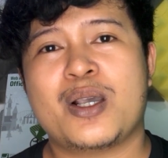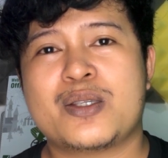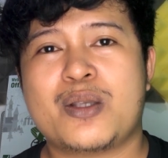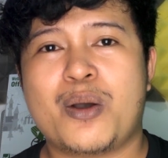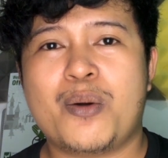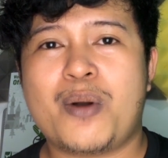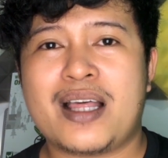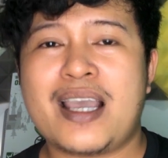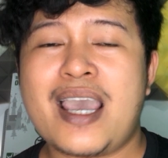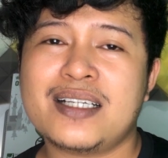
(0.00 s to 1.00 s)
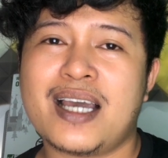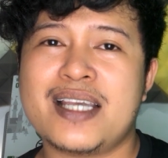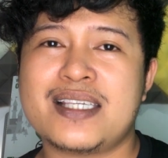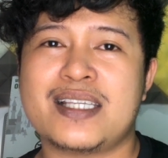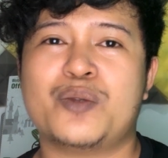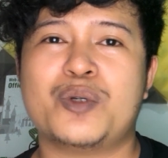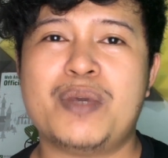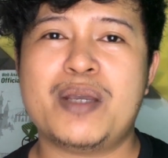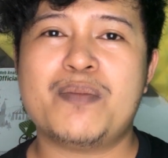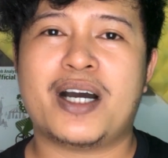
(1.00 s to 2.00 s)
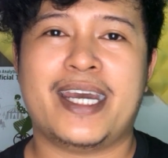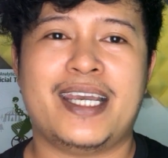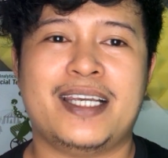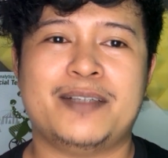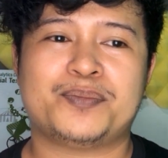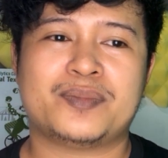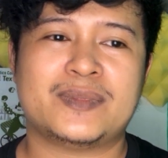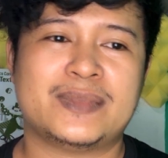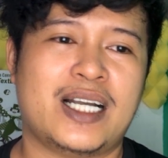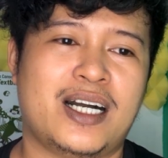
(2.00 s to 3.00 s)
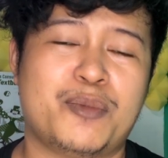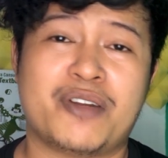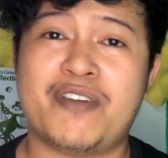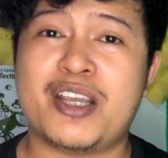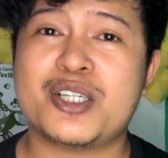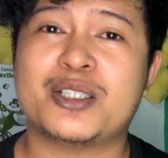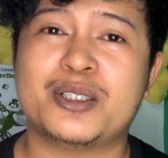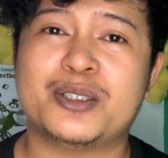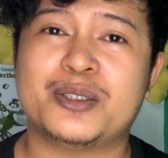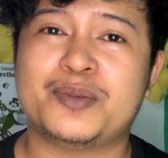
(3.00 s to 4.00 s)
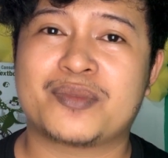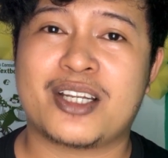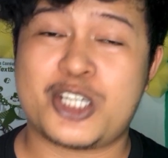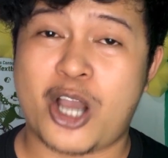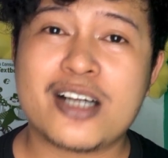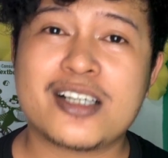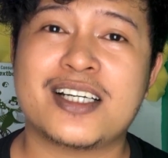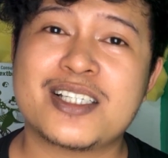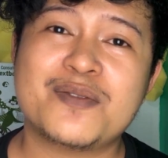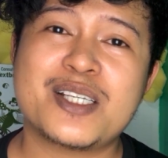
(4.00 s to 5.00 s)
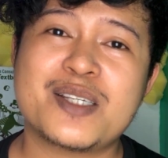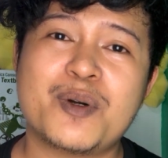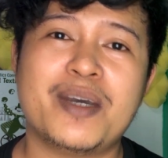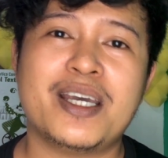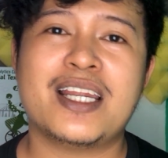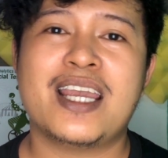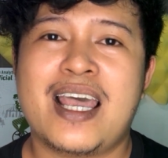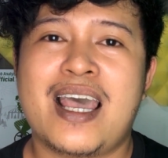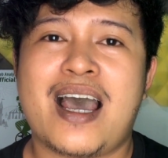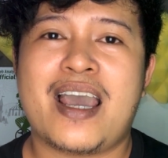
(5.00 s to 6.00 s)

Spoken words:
So again, guys, that would be my motivational talk as of this moment. I